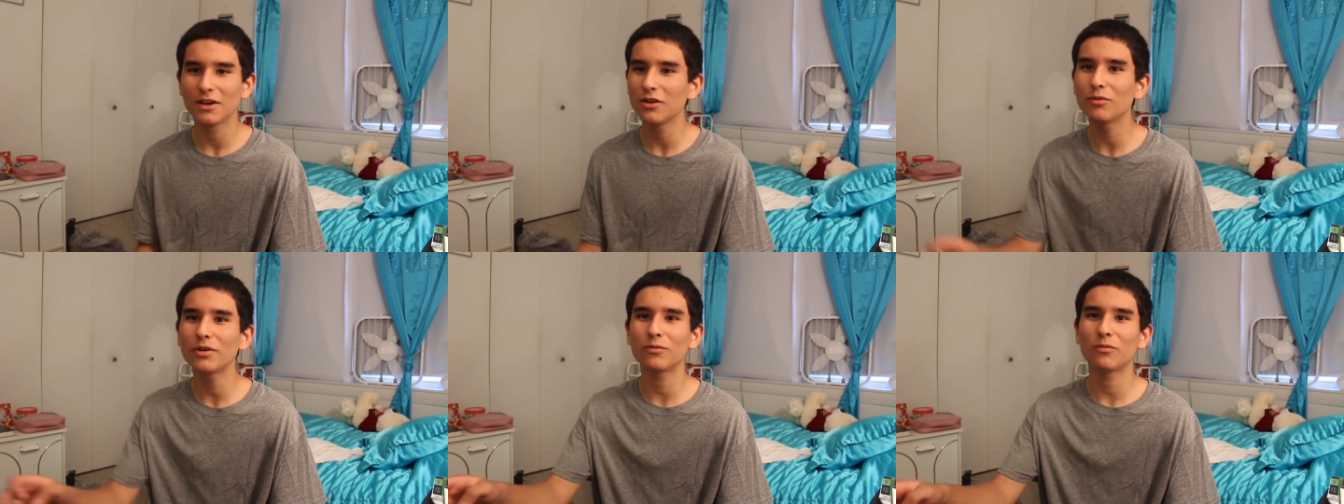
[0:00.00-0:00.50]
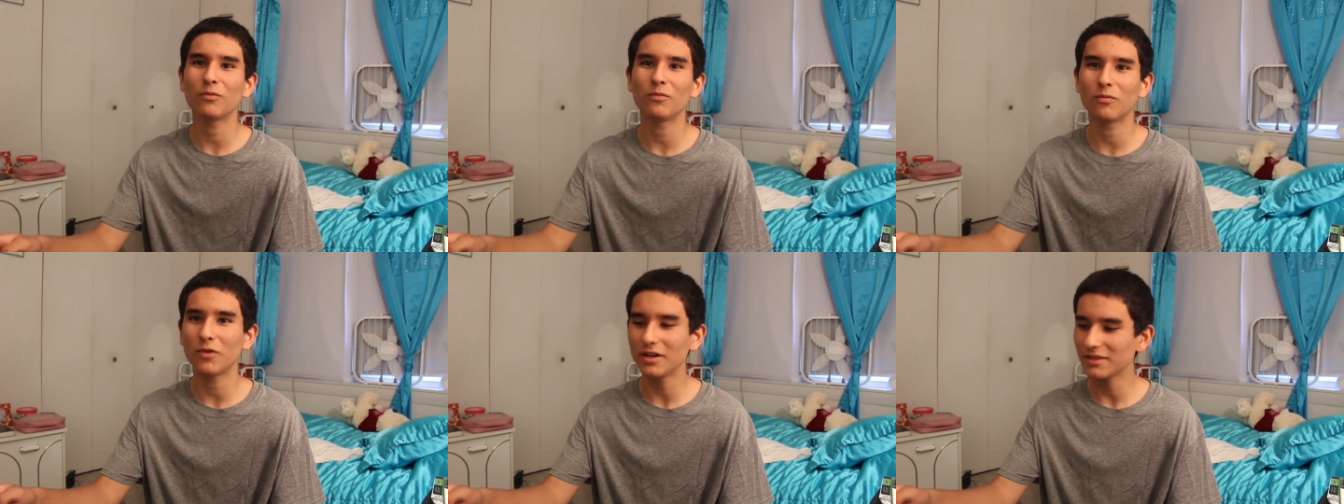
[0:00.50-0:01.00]
who wouldn't
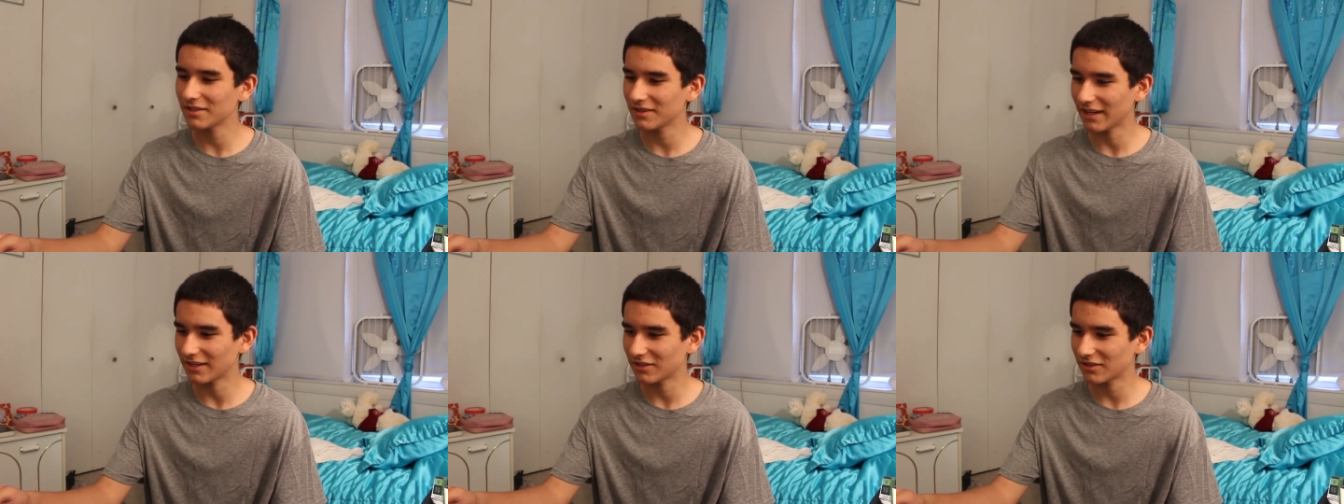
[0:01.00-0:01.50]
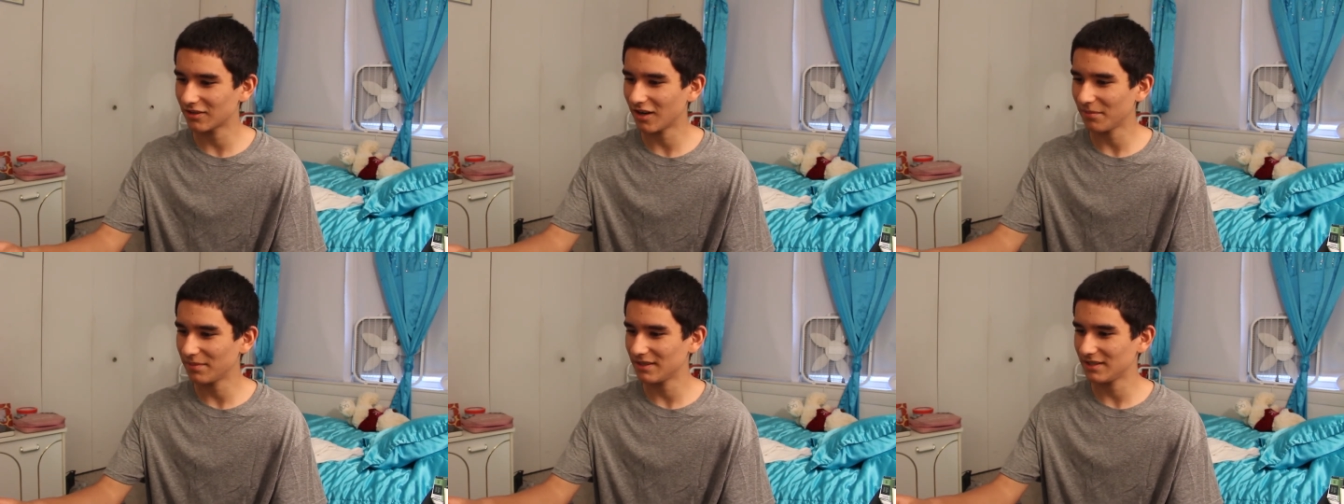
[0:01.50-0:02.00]
want to like
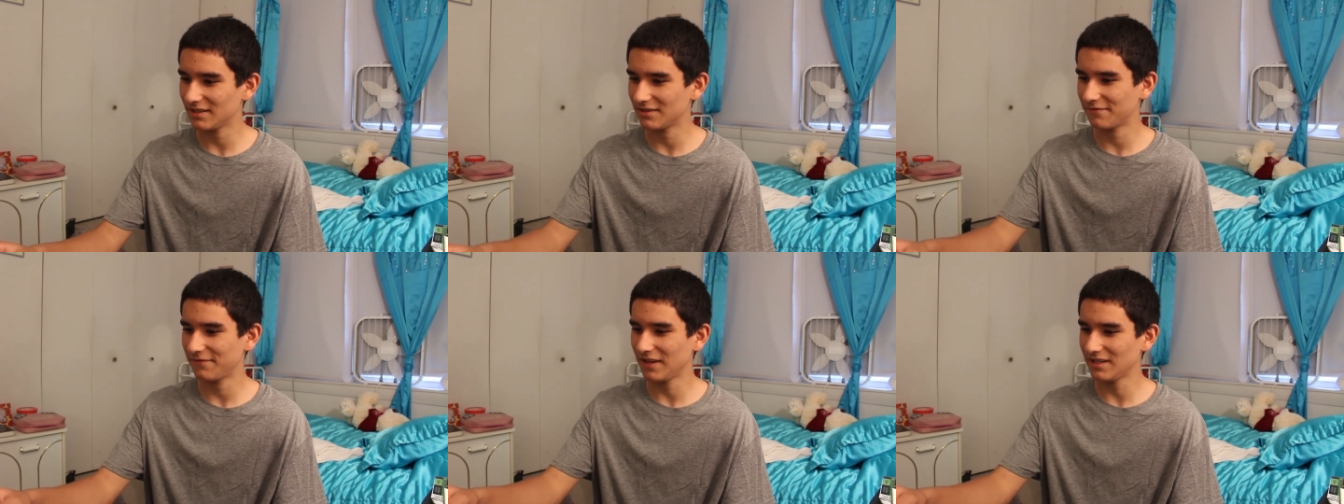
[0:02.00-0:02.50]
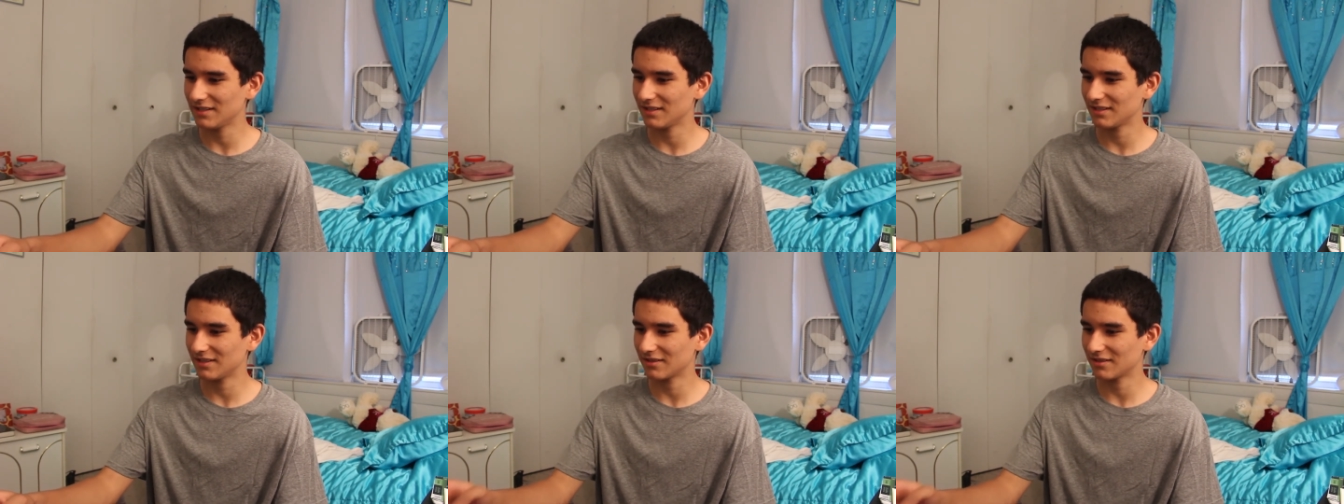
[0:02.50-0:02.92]
copy these faces?